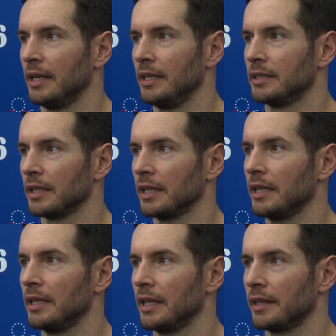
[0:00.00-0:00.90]
he's
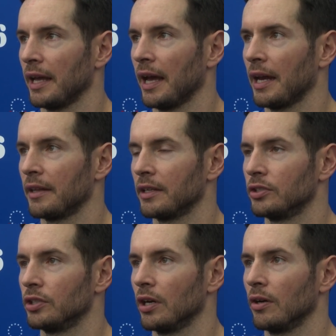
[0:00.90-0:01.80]
elite at that. I think
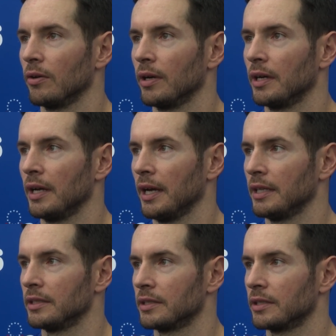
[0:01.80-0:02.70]
Joe
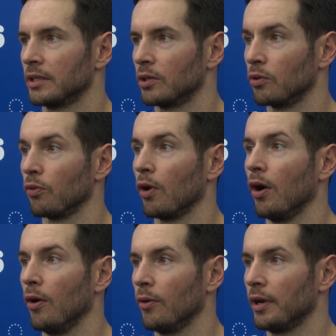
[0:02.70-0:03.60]
has
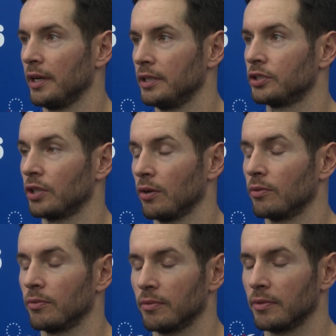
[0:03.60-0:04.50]
grown and he's
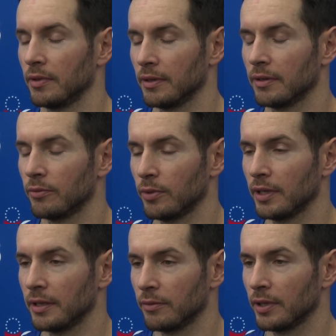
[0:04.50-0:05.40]
shown
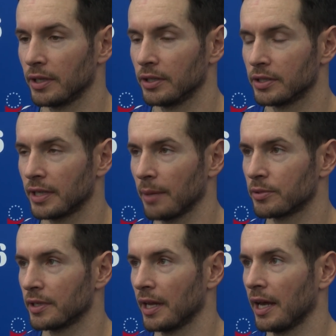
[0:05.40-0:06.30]
really, really good
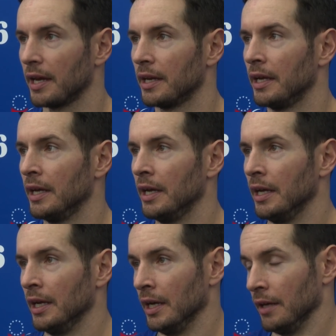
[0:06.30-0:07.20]
steps in that
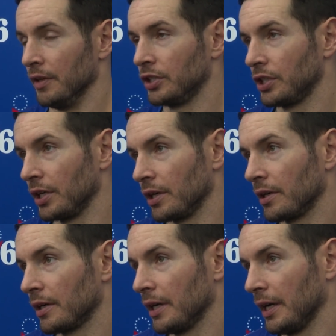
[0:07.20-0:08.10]
this
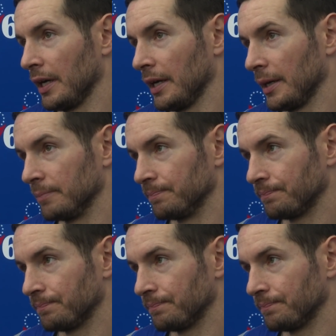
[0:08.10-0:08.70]
year. And